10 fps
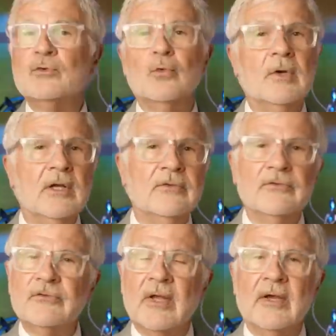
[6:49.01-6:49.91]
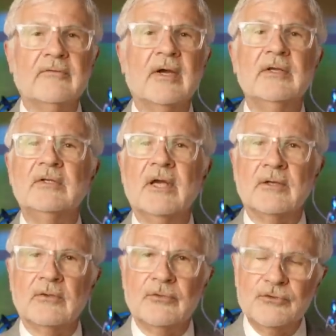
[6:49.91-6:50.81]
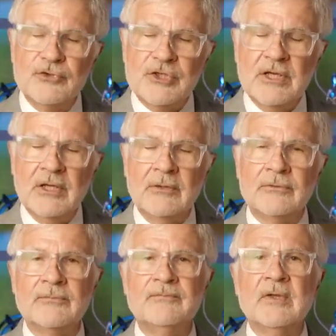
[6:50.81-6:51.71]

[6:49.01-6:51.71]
twins have identical genes.